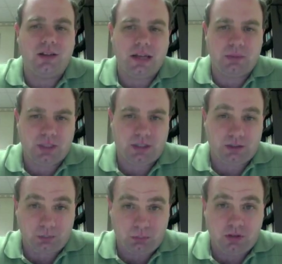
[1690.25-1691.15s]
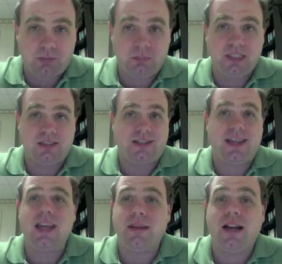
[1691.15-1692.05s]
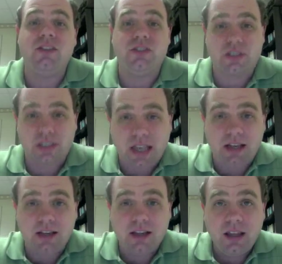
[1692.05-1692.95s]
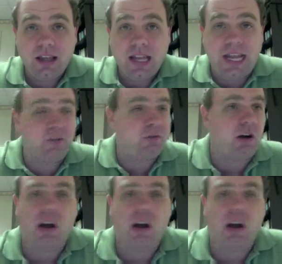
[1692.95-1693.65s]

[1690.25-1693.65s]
that anywhere in that particular book Mises came out and said,